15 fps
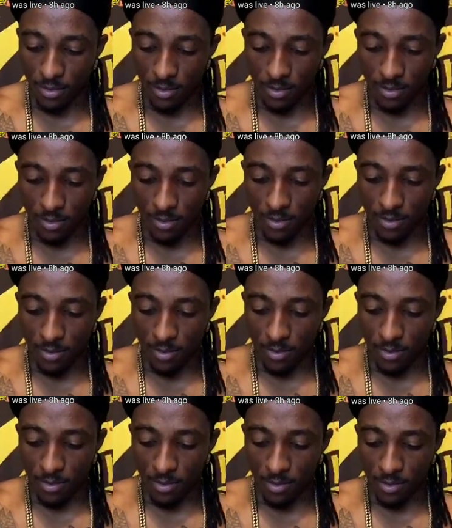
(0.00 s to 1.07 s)
and the white girl
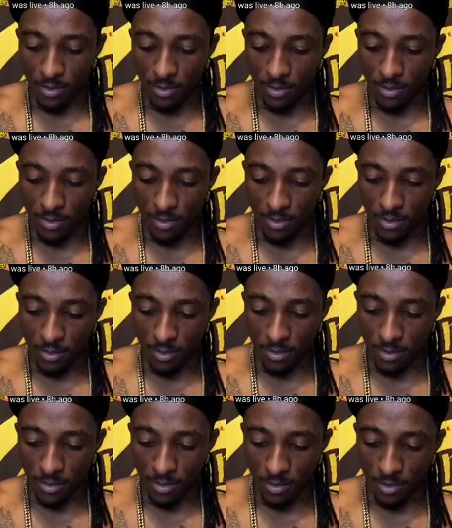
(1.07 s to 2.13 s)
talking shit about me
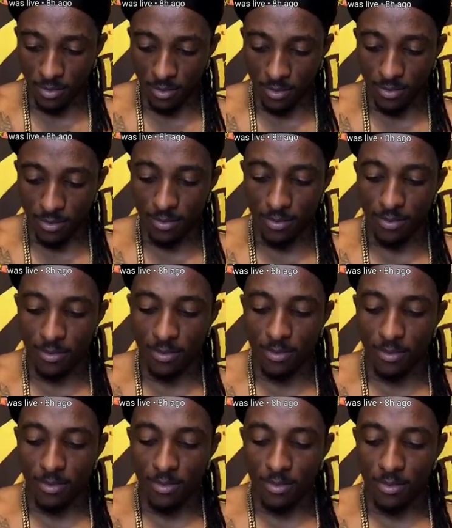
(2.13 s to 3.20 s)
and you, okay?
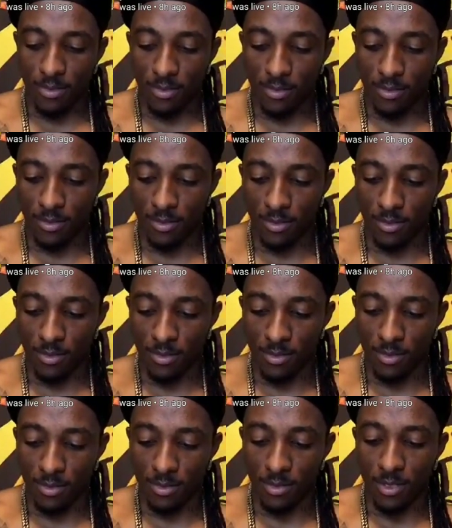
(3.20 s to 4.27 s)
And so I'm trying to get
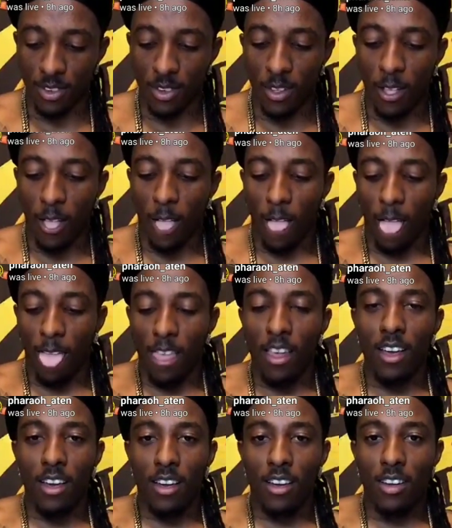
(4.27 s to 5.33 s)
up in the live to talk
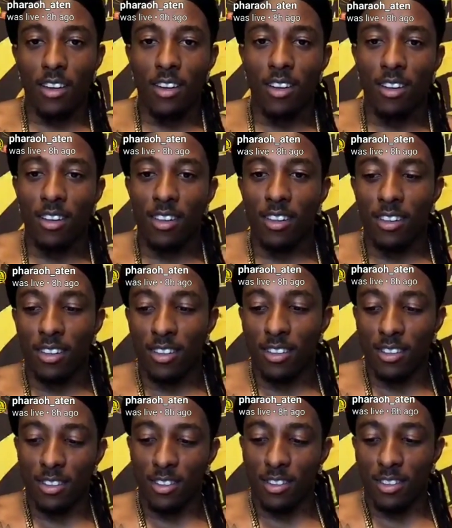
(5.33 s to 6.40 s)
to old girl,
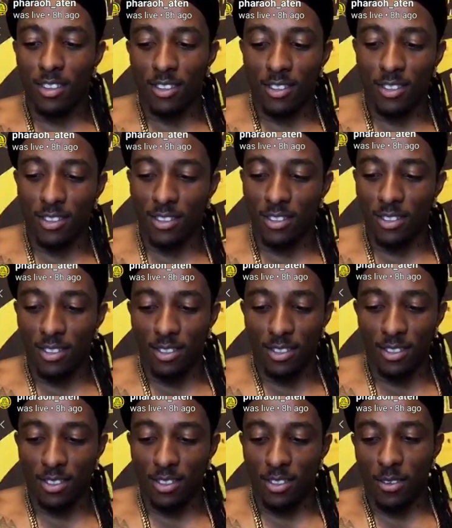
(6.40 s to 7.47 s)
but she ended
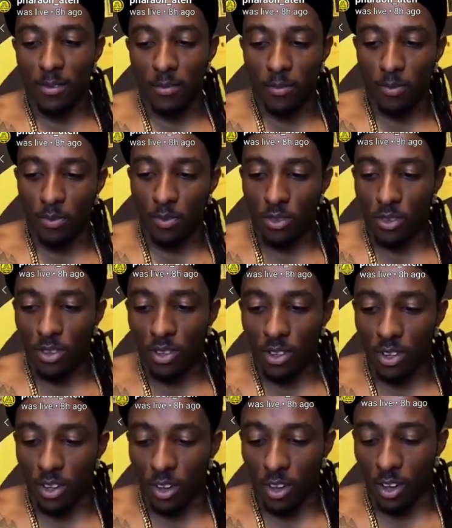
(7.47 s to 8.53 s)
up getting off. So I hit
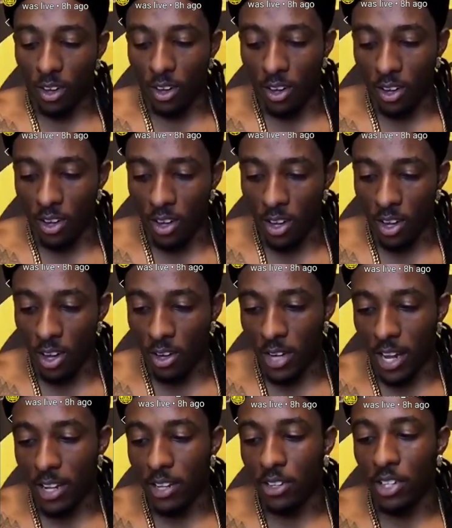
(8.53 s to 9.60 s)
old girl in the inbox, uh, and
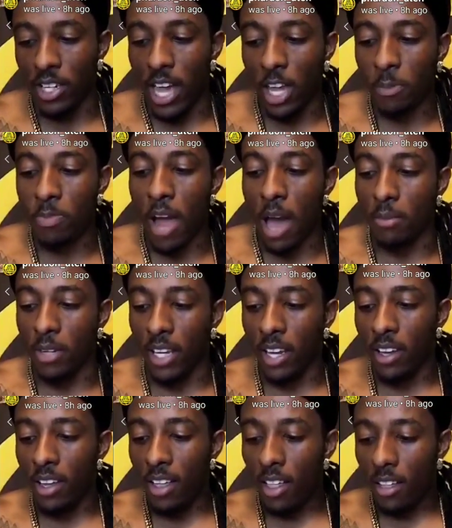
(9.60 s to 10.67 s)
I'm ah, waiting for her. I'm
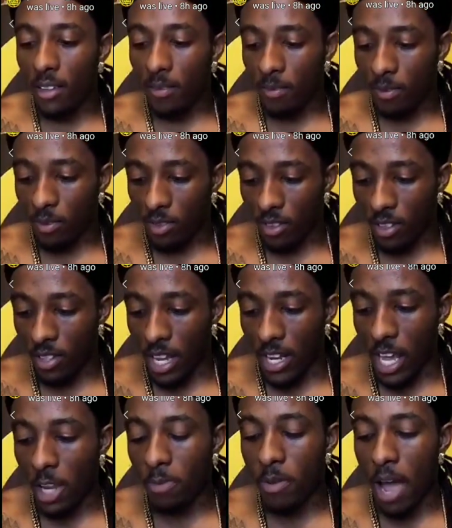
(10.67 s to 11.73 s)
waiting for her to hit me back.
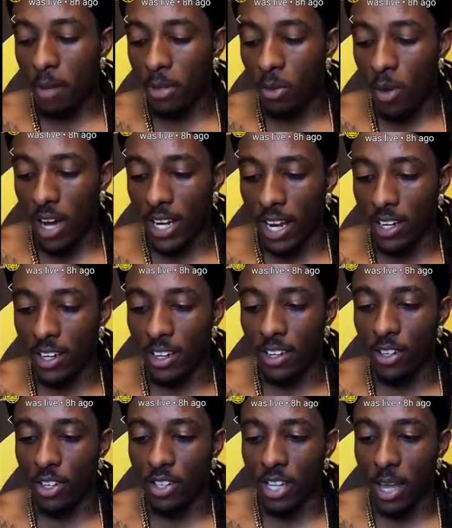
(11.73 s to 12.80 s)
Now that's probably why they
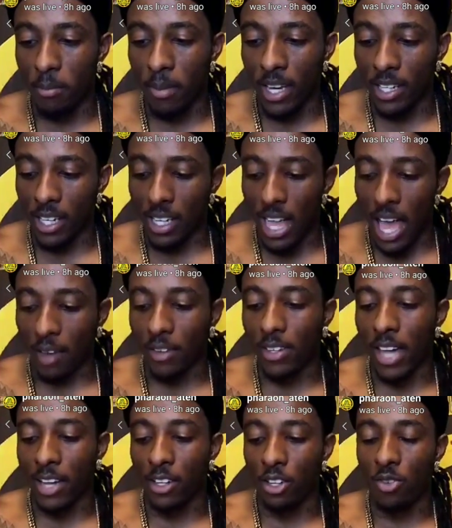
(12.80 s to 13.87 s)
didn't just let me in the
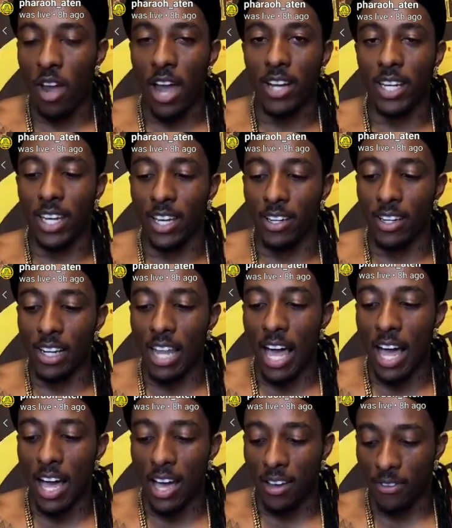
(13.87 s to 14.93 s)
live because I just tried to get in
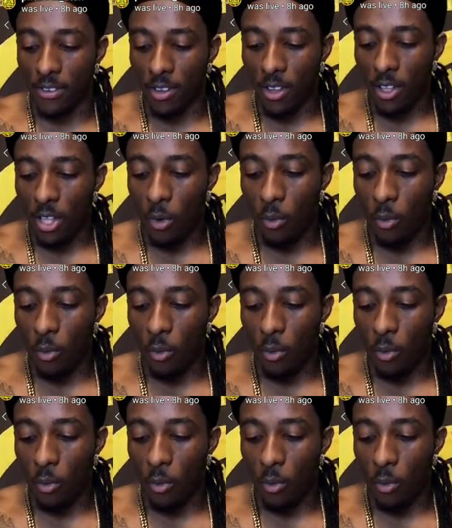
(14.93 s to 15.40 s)
the live.